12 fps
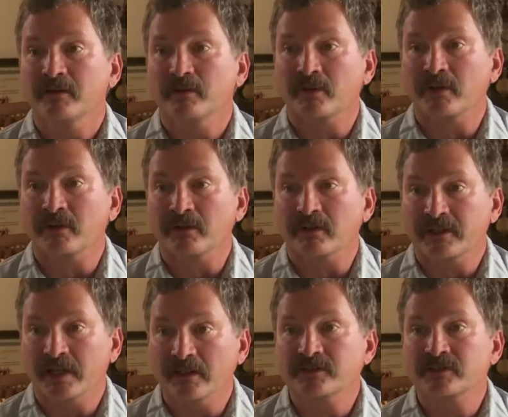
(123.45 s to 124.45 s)
We're
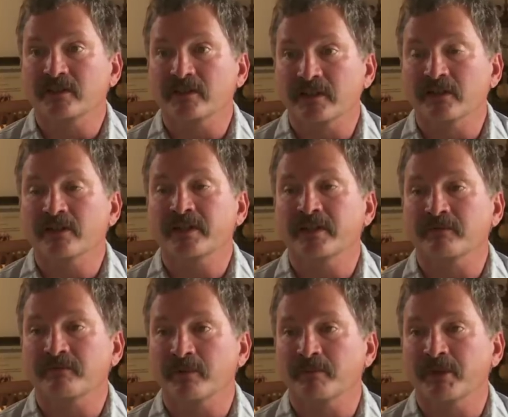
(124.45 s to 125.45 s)
constantly looking
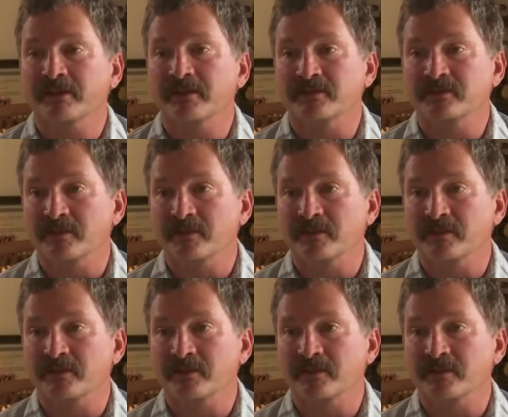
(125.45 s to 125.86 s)
for methods